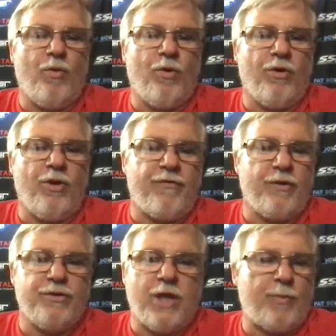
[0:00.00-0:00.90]
World Off
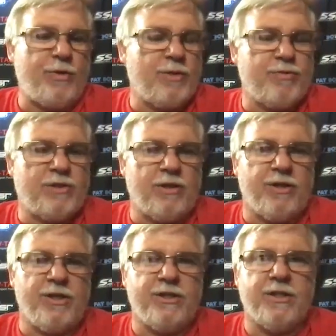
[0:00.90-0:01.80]
Road Championship
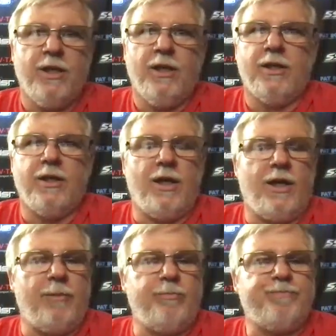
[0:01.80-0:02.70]
Series.
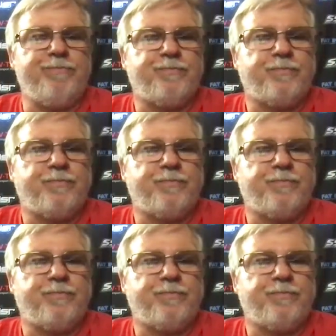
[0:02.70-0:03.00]
Um,